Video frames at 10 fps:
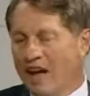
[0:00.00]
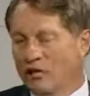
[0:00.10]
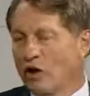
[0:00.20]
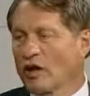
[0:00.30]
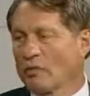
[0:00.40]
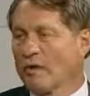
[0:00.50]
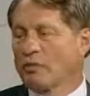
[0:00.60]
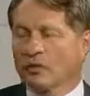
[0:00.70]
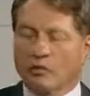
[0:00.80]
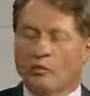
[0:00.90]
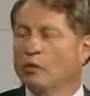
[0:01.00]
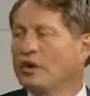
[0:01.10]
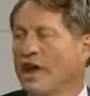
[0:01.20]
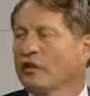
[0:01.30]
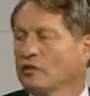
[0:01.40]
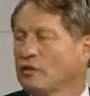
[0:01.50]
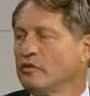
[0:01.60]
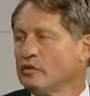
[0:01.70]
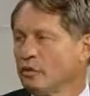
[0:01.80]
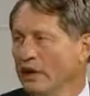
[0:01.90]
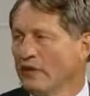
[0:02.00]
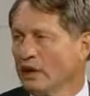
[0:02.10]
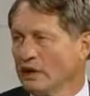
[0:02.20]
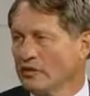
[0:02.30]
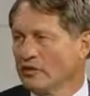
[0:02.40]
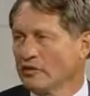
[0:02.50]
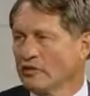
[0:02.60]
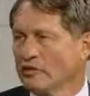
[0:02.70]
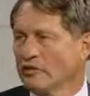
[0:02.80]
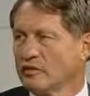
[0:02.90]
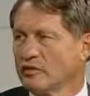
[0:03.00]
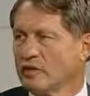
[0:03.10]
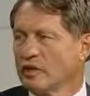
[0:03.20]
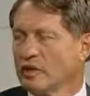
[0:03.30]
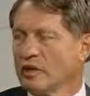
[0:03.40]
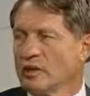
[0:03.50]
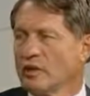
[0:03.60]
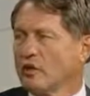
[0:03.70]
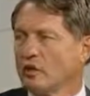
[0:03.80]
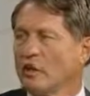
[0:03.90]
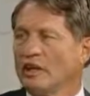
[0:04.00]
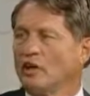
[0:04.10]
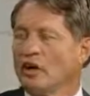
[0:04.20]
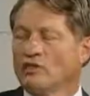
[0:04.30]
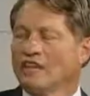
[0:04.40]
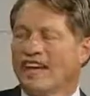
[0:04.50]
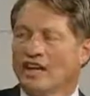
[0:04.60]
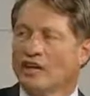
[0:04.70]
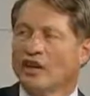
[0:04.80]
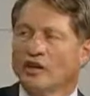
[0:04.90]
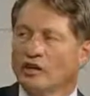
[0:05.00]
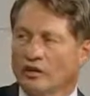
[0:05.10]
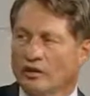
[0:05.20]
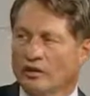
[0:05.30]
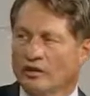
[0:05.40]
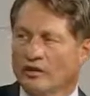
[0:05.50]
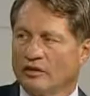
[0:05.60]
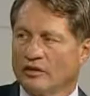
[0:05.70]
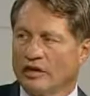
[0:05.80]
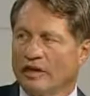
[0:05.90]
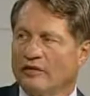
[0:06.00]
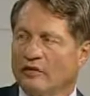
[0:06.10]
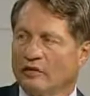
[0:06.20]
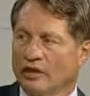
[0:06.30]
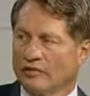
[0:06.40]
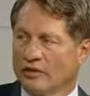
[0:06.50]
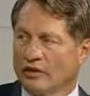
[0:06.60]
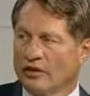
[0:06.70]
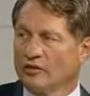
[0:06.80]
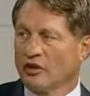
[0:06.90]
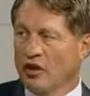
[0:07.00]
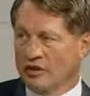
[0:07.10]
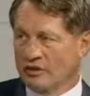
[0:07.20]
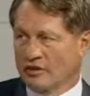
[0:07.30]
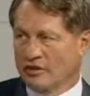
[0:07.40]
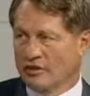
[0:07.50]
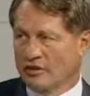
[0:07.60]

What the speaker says: a lot of people have read one of the attributes is weight loss. Mm-hmm. Weight loss cannot occur if your liver is toxic.